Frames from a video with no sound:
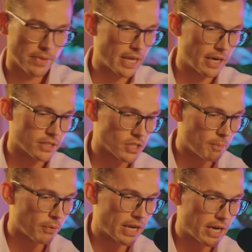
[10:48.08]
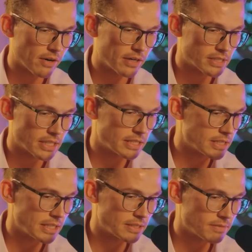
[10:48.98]
again, an example here is
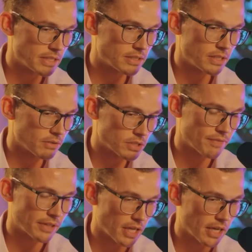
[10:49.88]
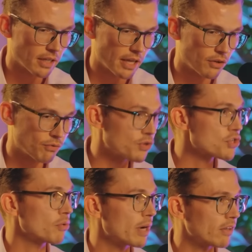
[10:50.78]
you know, something like
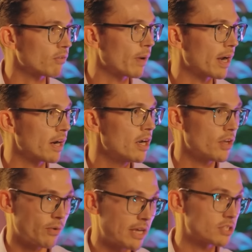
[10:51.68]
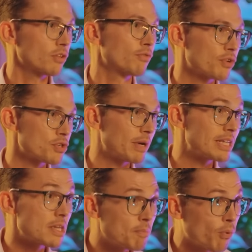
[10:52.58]
conversion rates, where yeah. you know, yes, conversion rate
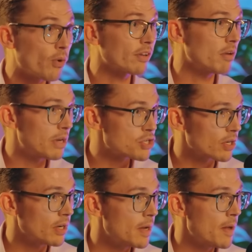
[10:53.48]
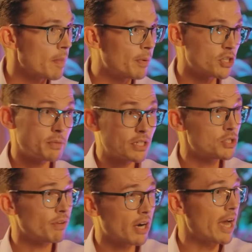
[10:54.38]
is an important measure, but just because
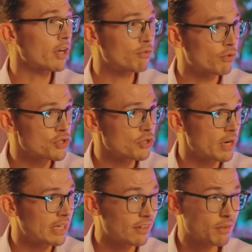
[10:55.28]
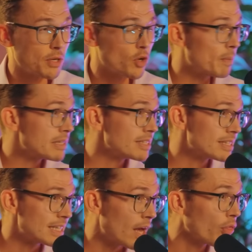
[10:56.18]
you've got a high conversion rate doesn't mean your business
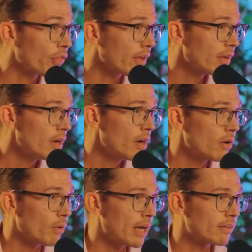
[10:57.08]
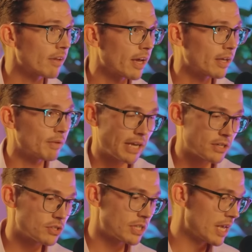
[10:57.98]
is healthy. Exactly. Right? Yeah. Like, I mean, as
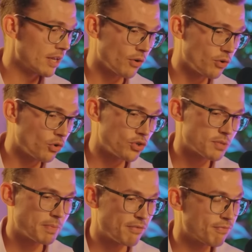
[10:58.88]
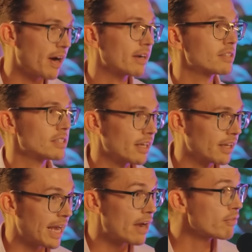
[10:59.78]
you say, you know, you could yeah. just be fire
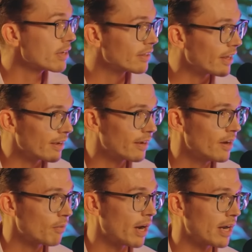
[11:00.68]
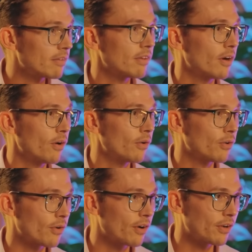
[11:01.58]
selling everything, exactly. right? You know,
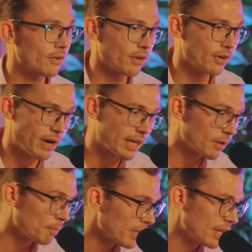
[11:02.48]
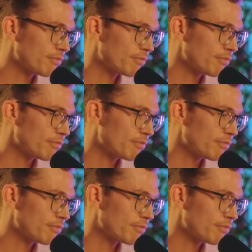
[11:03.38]
you're you know, and completely